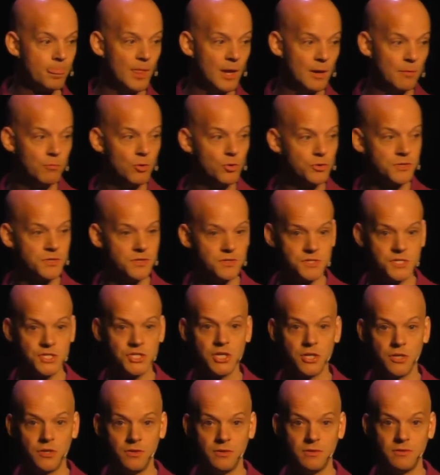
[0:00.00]
Now, Morten's
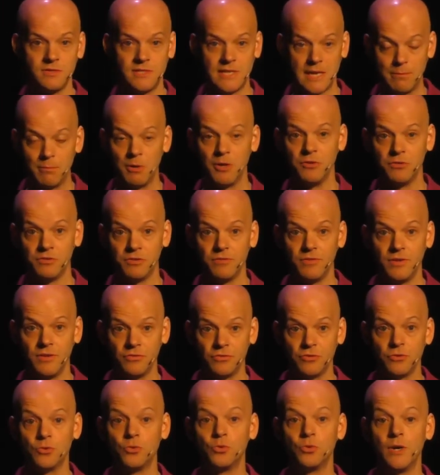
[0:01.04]
shown demos of
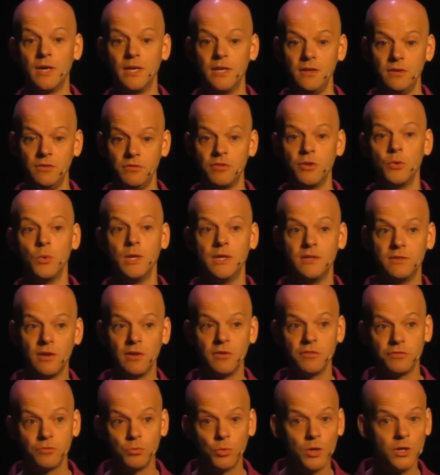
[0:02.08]
this already, so it
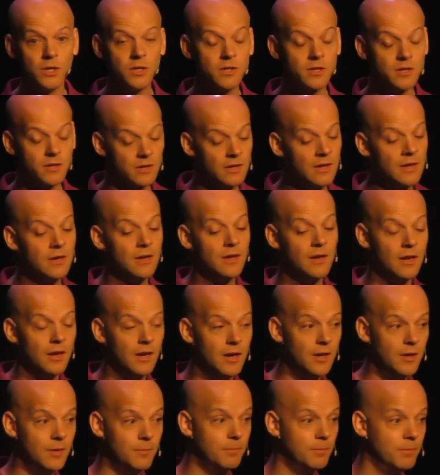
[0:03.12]
does work.
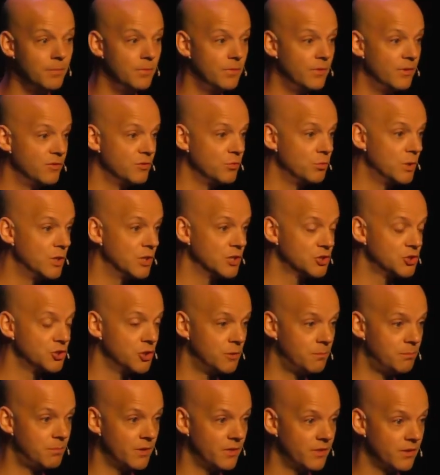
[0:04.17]
There's a
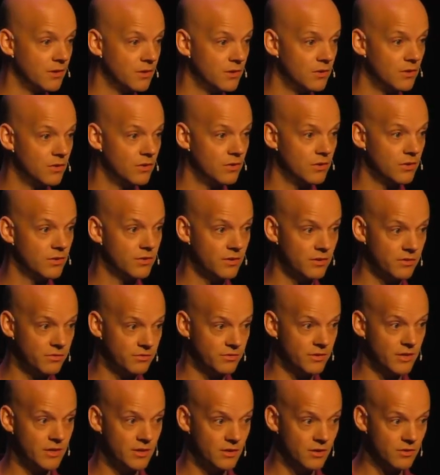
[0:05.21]
workshop, I think, on
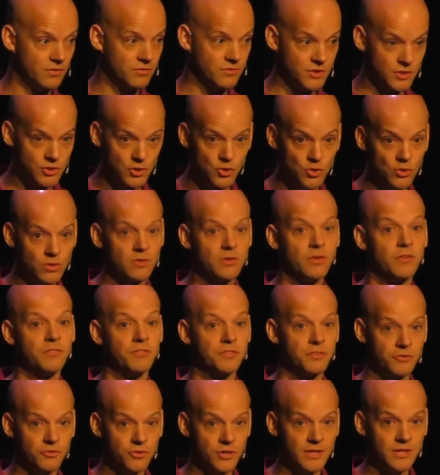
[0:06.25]
Thursday afternoon
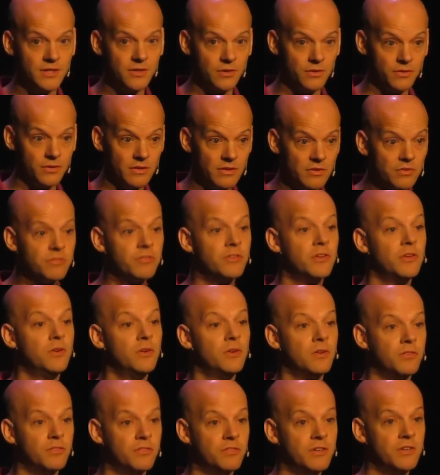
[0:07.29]
concentrating on this, so you
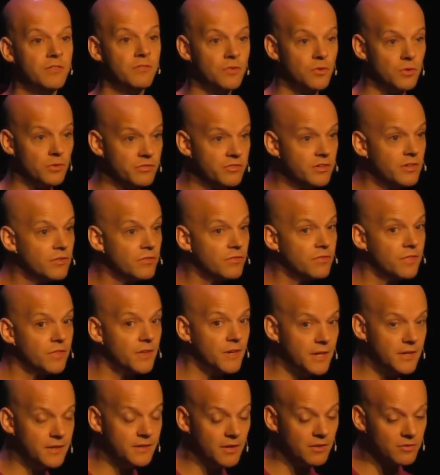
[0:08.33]
can see for yourself
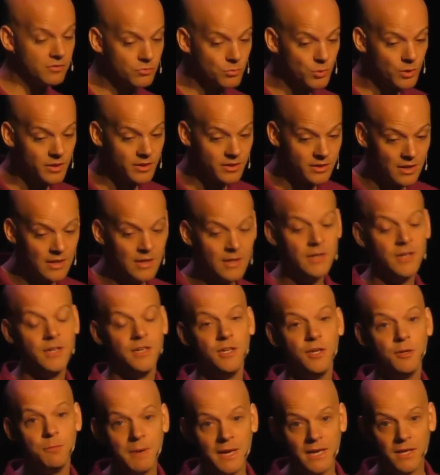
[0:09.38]
that it does work.
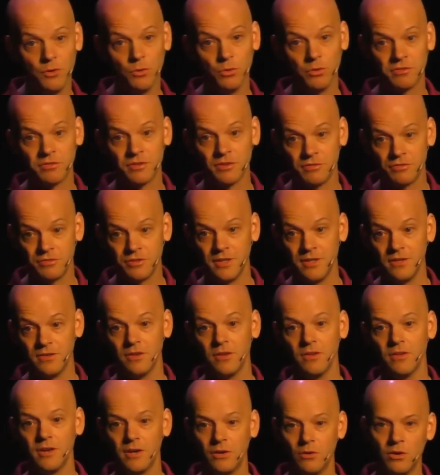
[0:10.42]
You may also see
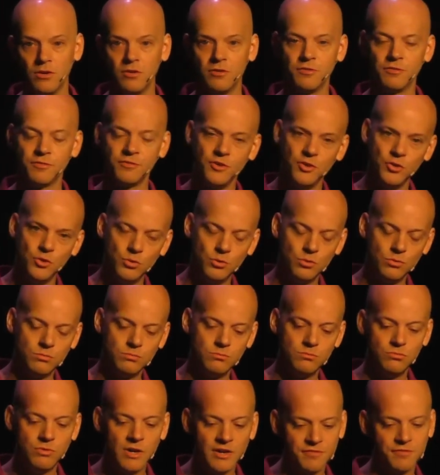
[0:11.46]
that there are a few
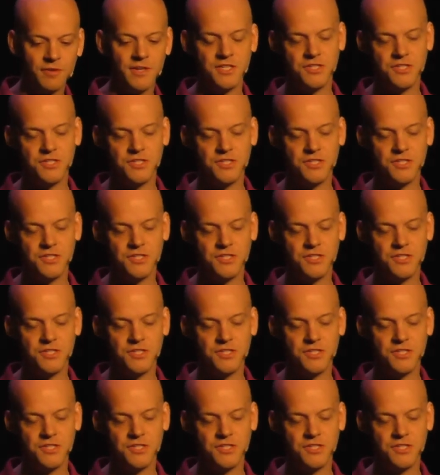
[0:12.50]
rough